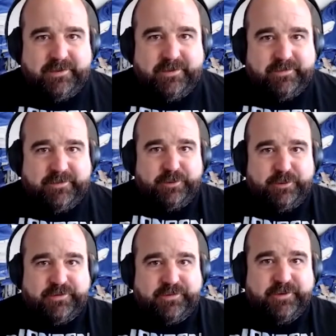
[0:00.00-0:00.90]
This still
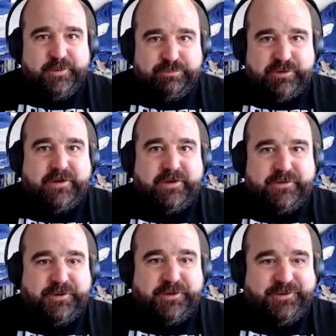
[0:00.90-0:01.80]
looks brand
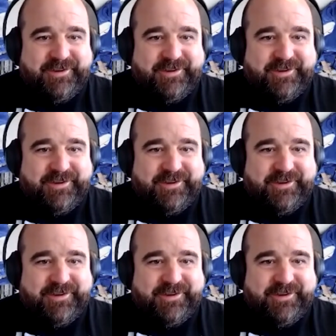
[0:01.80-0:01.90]
new.